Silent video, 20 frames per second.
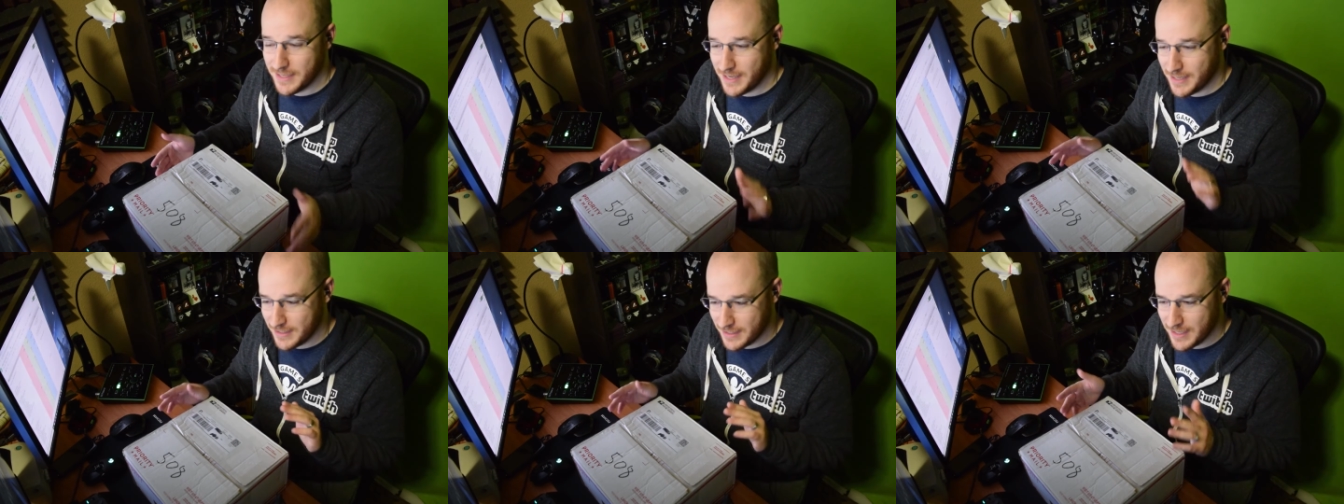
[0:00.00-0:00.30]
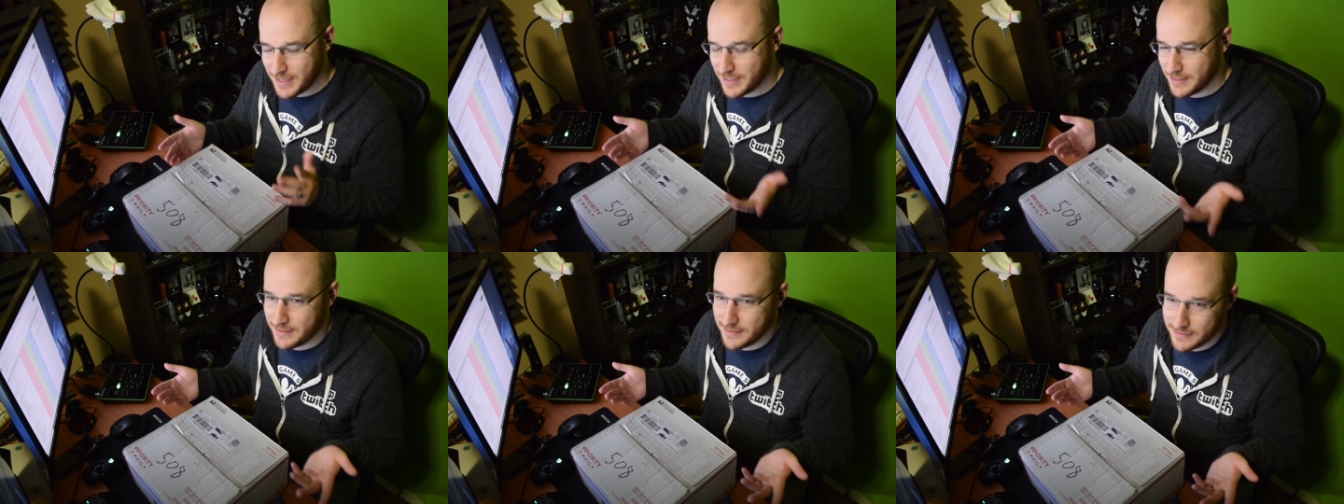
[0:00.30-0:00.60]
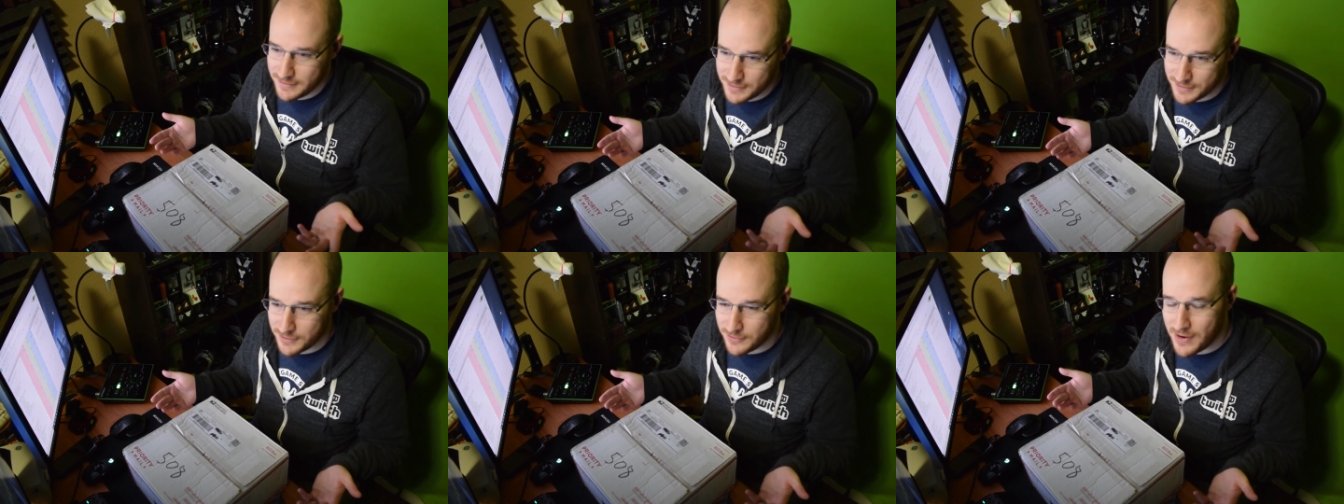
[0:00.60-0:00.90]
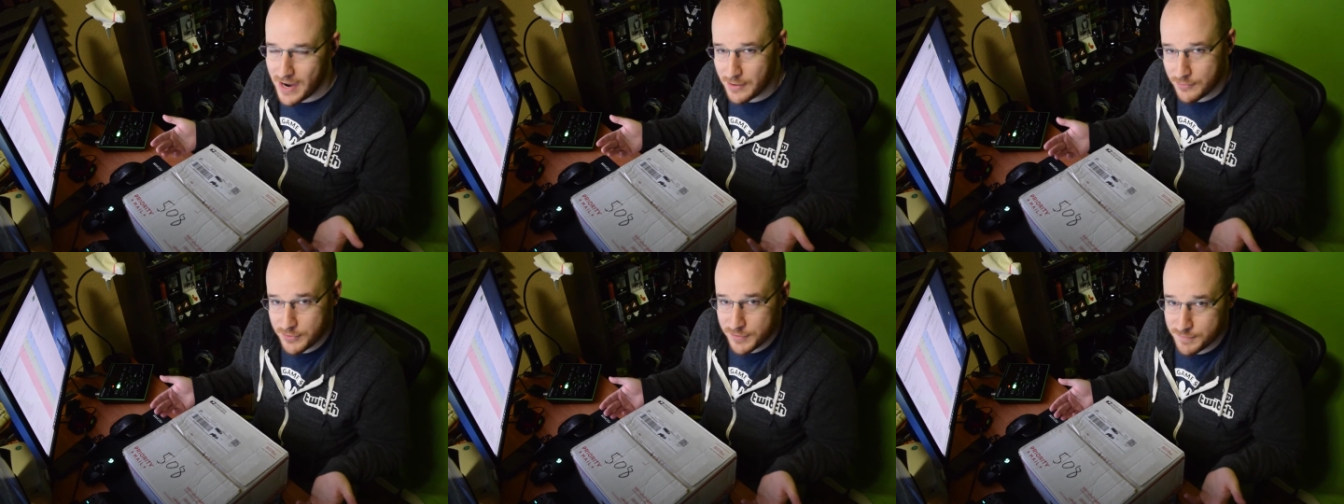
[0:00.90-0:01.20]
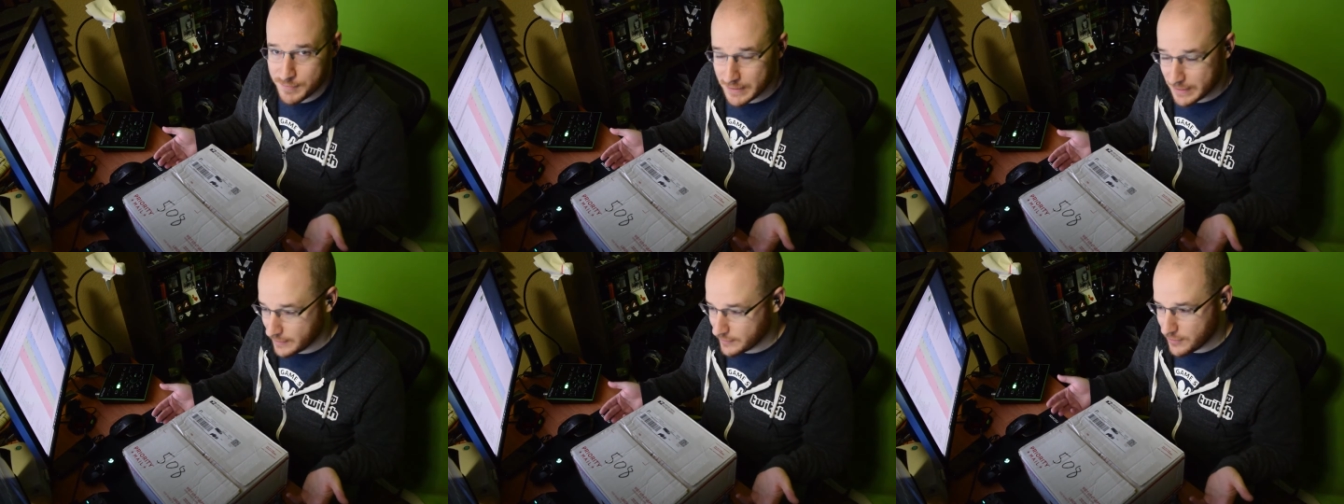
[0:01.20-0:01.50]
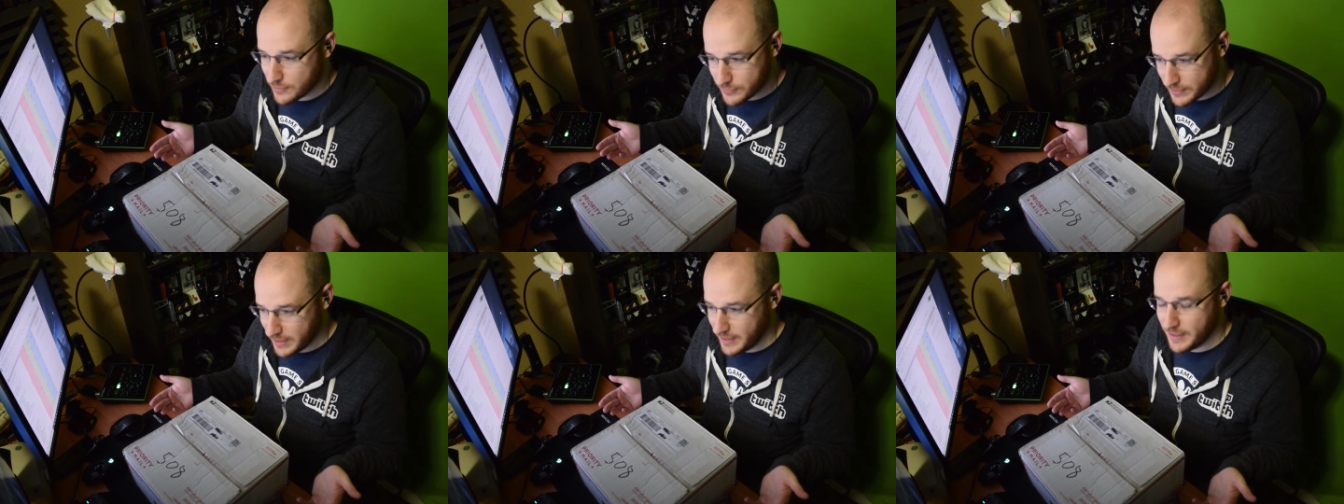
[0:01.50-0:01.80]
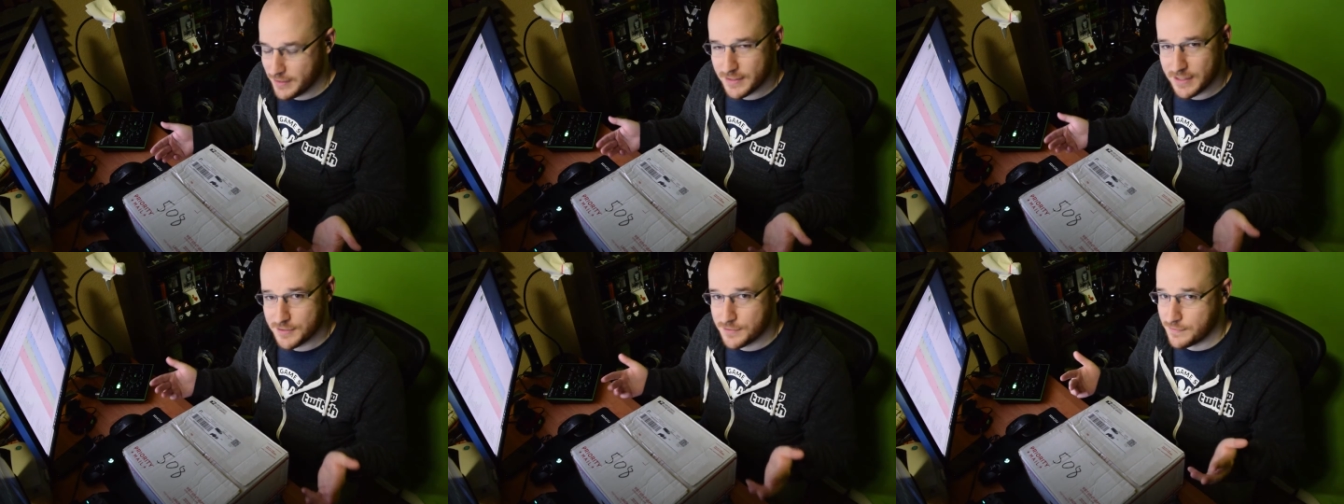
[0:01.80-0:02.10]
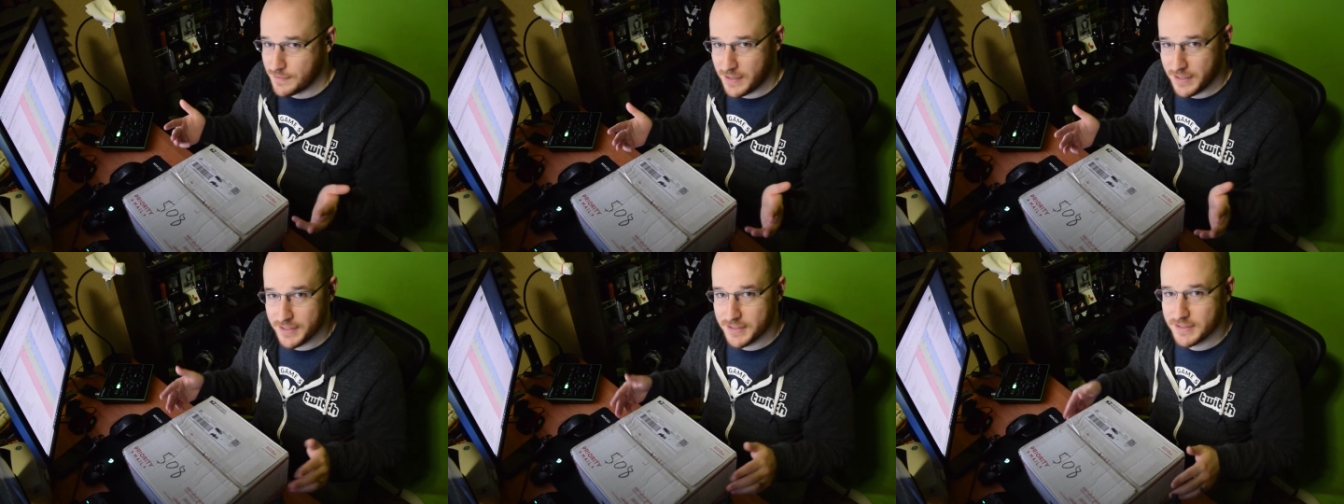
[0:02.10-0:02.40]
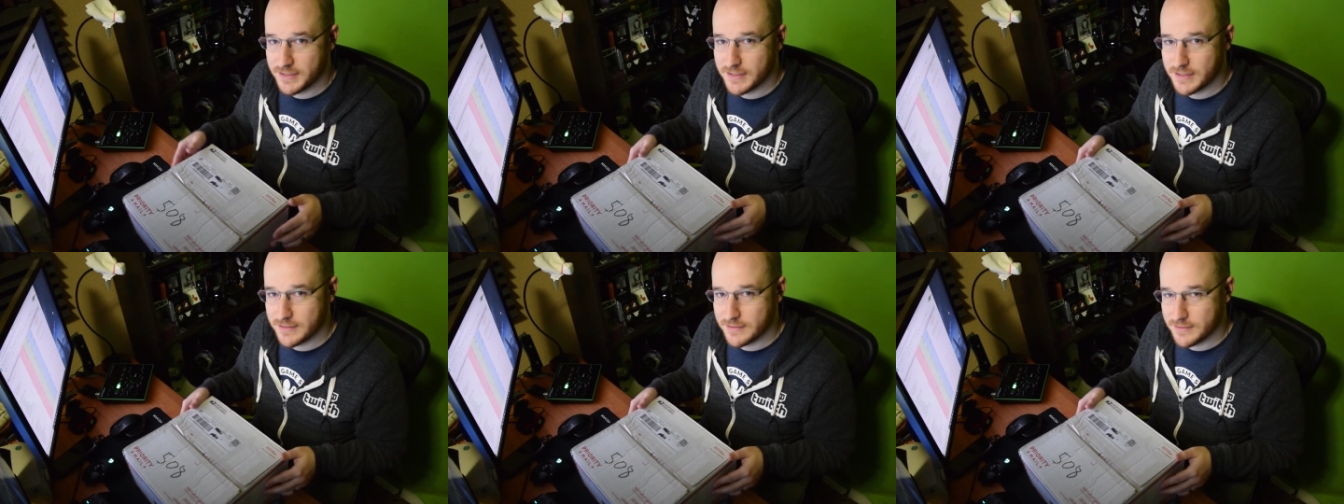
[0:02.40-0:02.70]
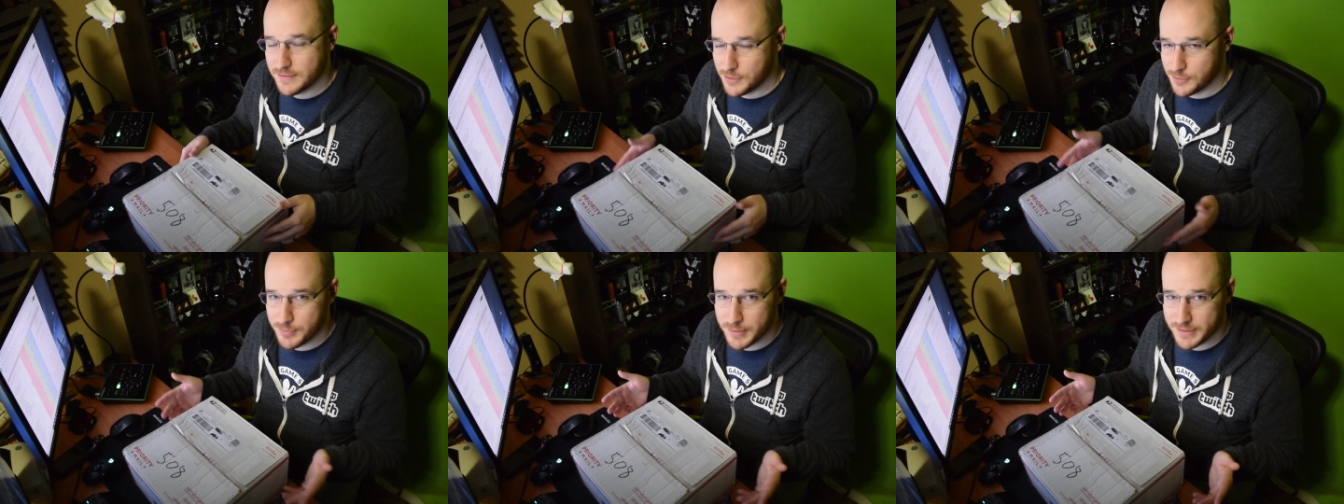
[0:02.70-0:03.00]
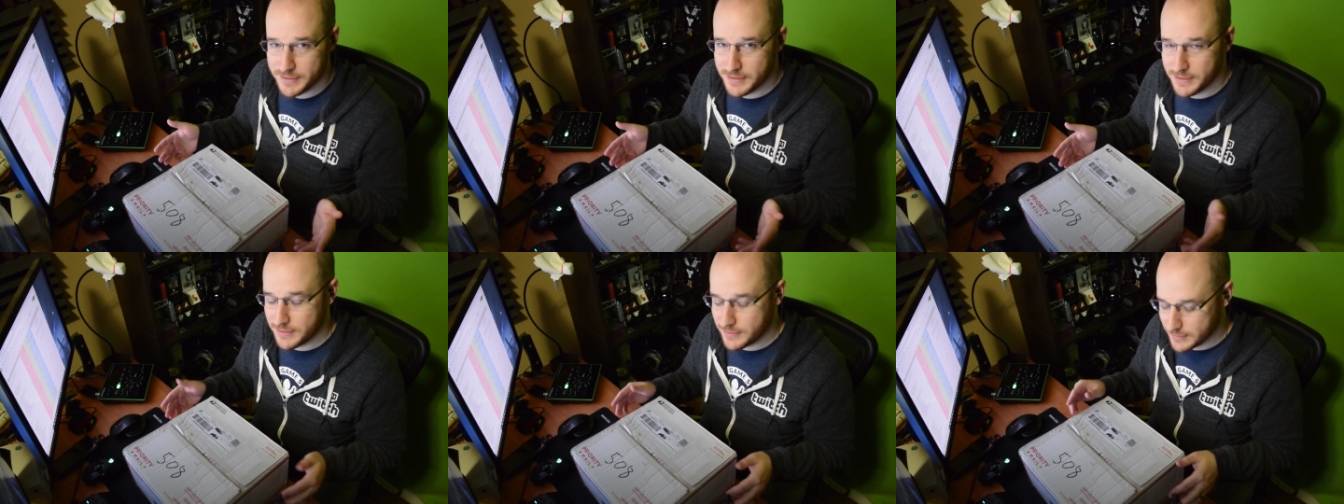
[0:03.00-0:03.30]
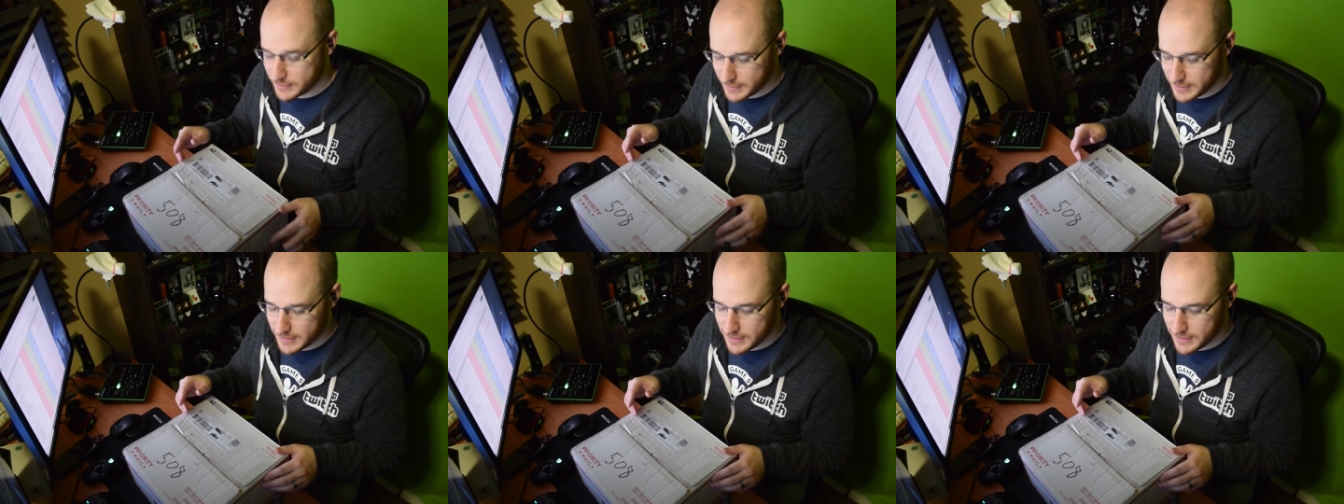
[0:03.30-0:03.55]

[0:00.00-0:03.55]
And you know, I would have been like, okay, that's fine. No big deal.